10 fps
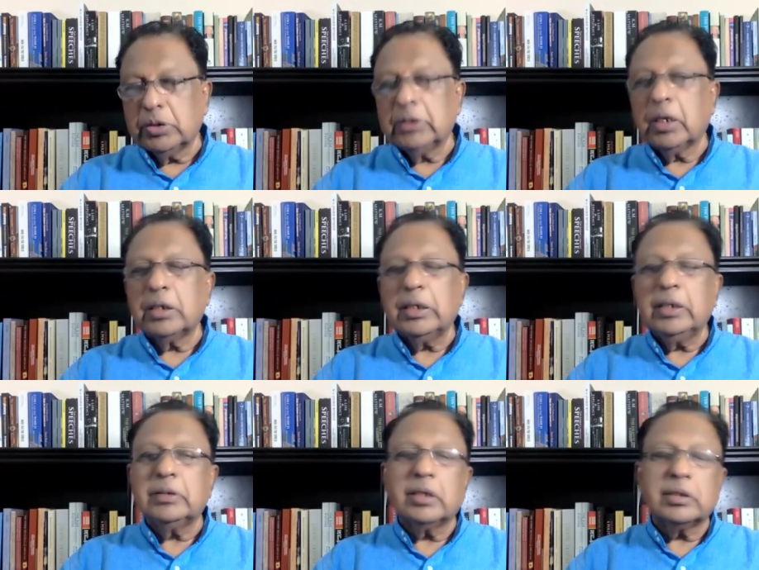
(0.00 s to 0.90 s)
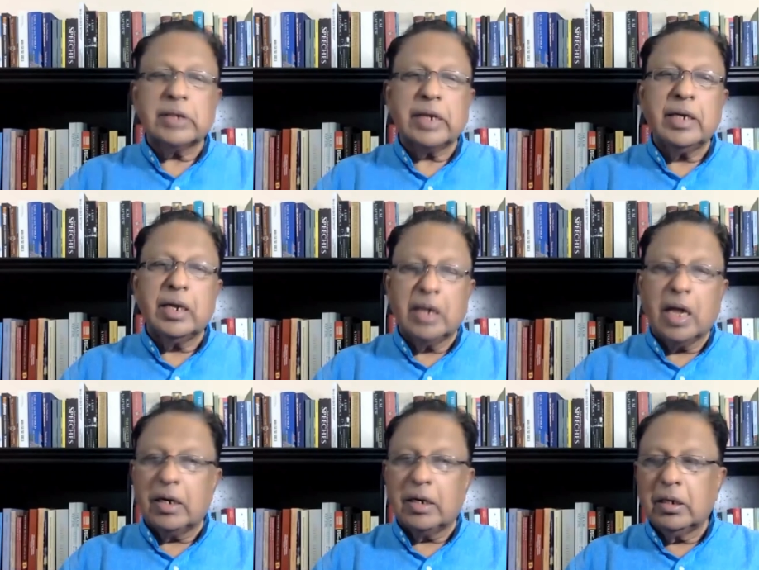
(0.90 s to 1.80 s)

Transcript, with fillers: These are easier said than done